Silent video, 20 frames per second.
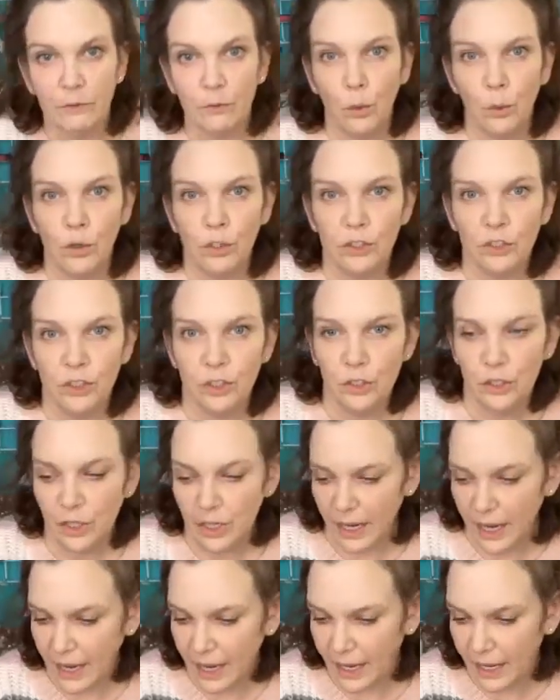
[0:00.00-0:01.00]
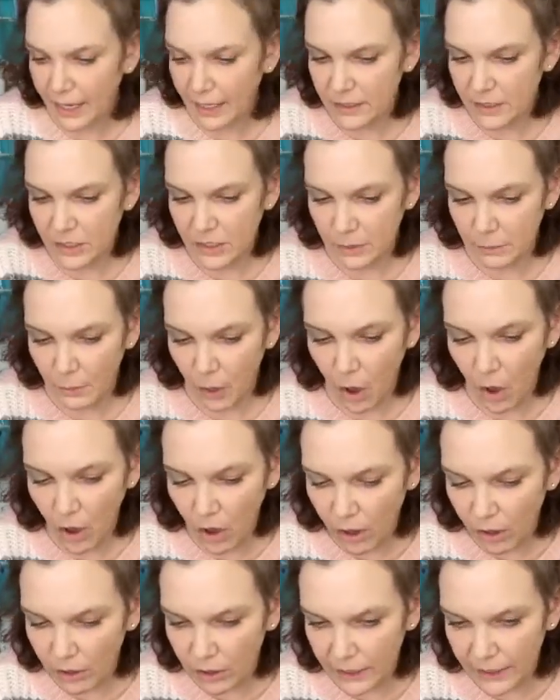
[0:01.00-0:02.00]
then, of course, you could add some
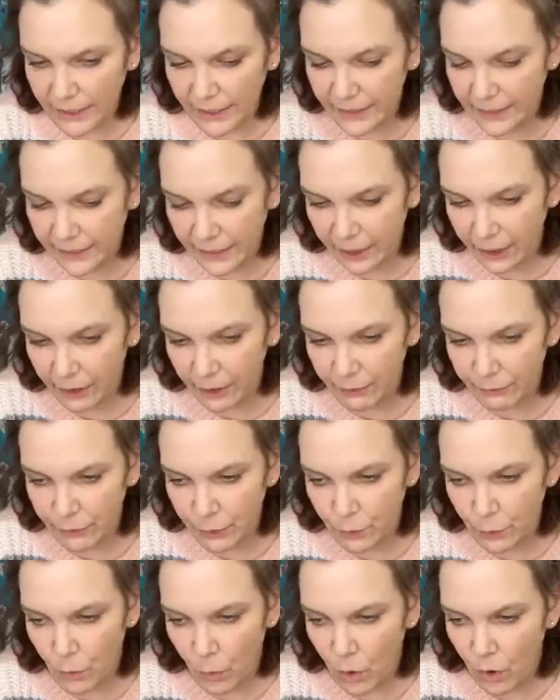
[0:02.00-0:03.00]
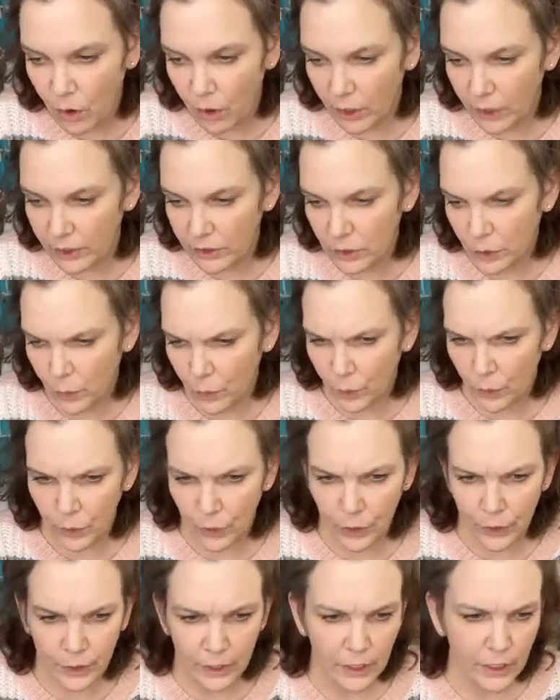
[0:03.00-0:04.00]
holly in there if you want,
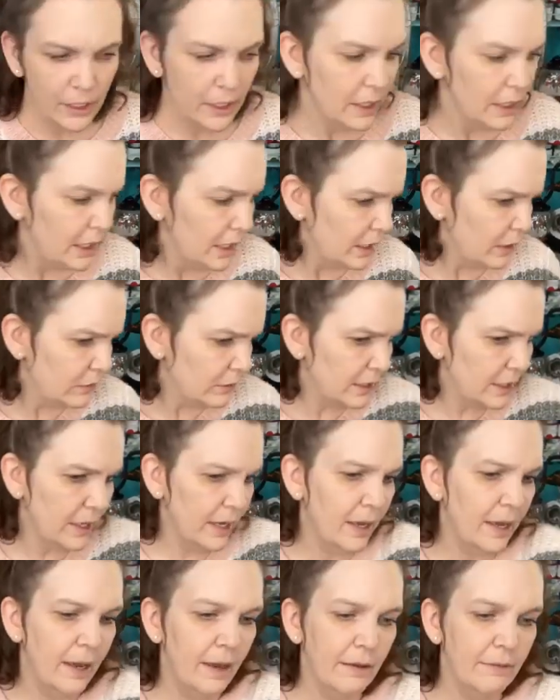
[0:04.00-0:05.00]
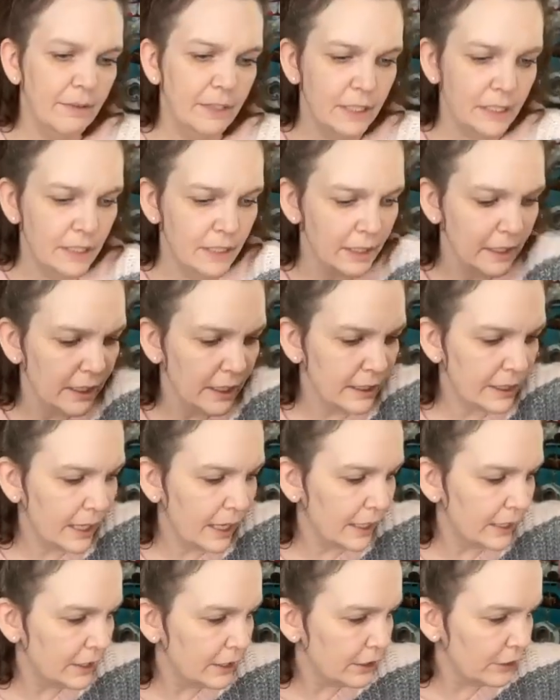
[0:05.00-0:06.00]
or I don't think I have anything like
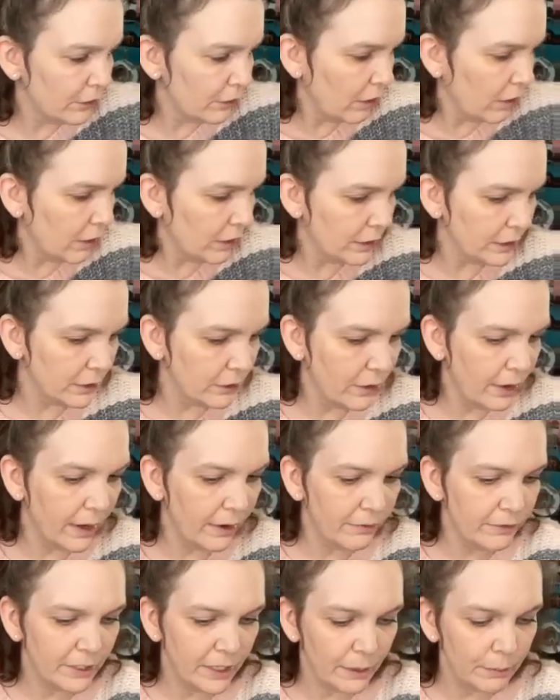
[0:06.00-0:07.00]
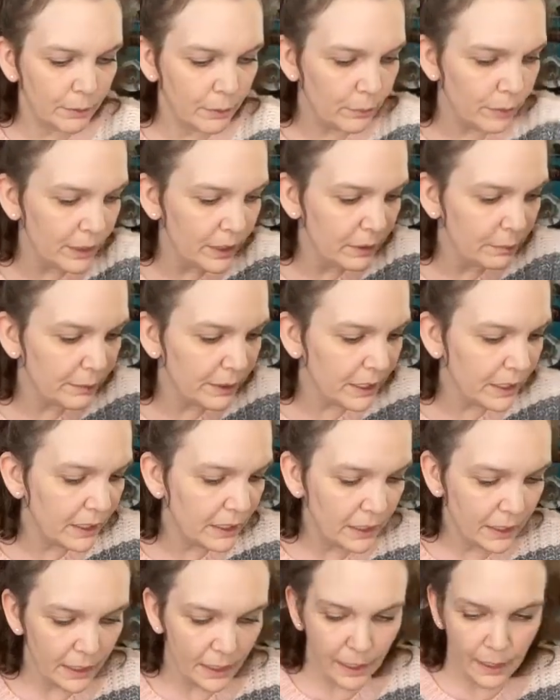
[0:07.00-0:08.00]
that here on the craft table with me.
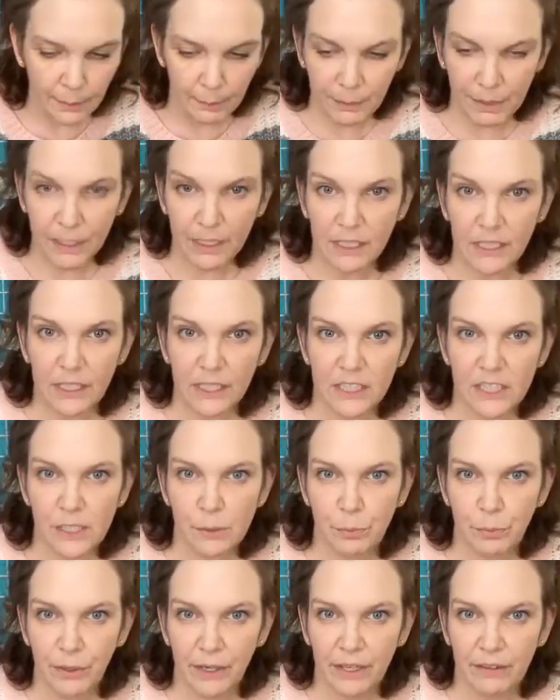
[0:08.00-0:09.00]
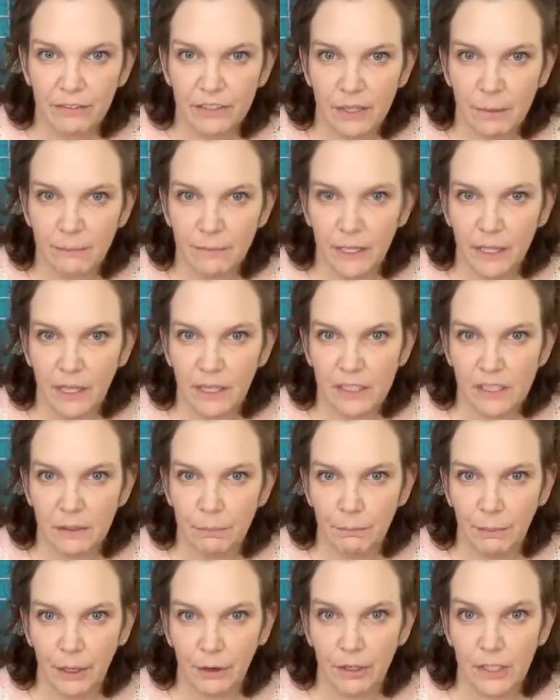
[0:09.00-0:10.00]
But a little sprig of something and
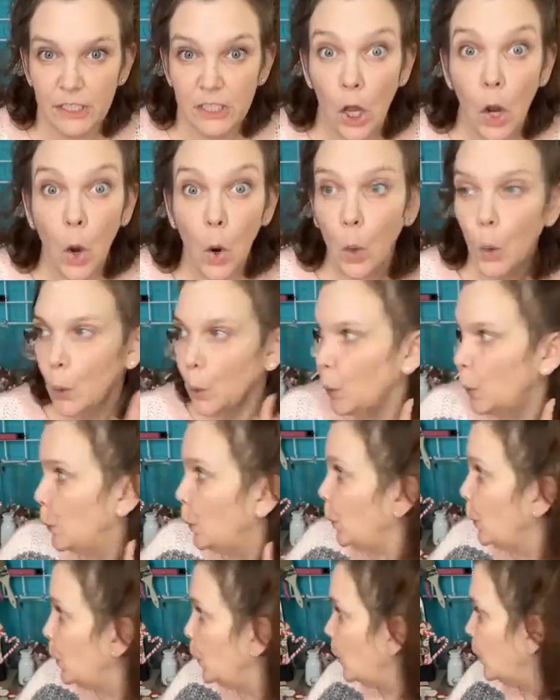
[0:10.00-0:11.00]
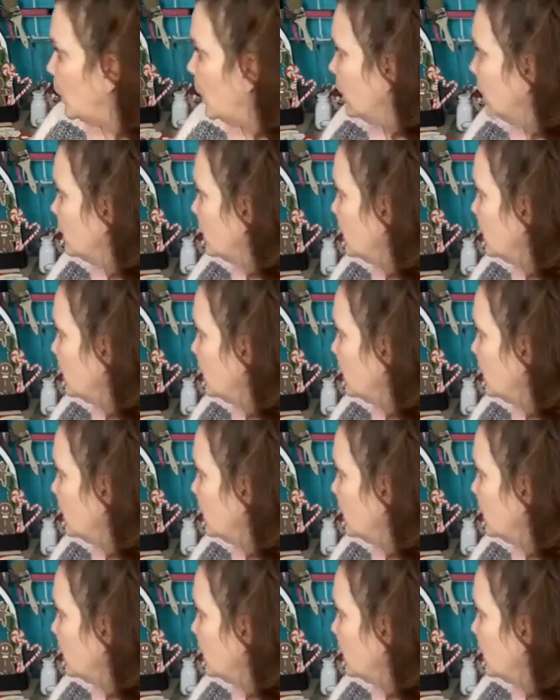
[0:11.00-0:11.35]
some berries. Ooh,